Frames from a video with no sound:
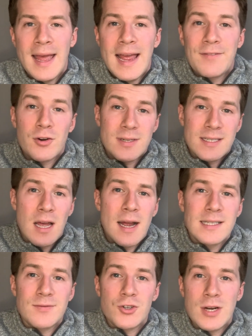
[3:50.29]
If there are
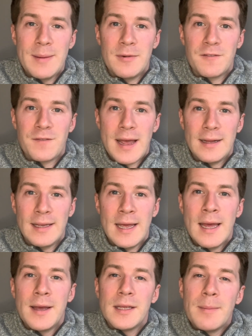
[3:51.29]
signs of treatment
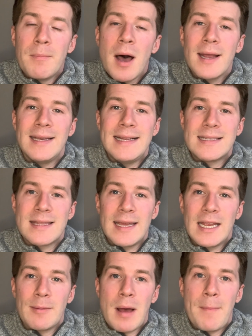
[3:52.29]
failure, you might need to
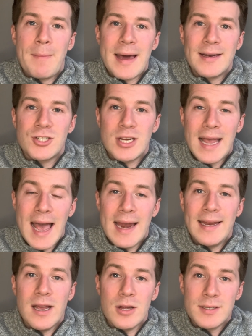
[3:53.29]
think about managing
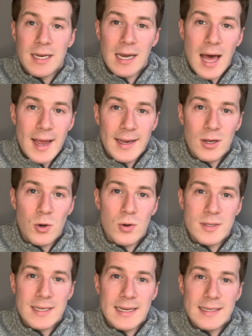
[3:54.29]
any underlying
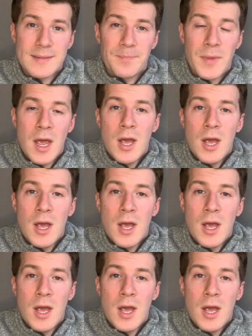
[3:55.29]
causes.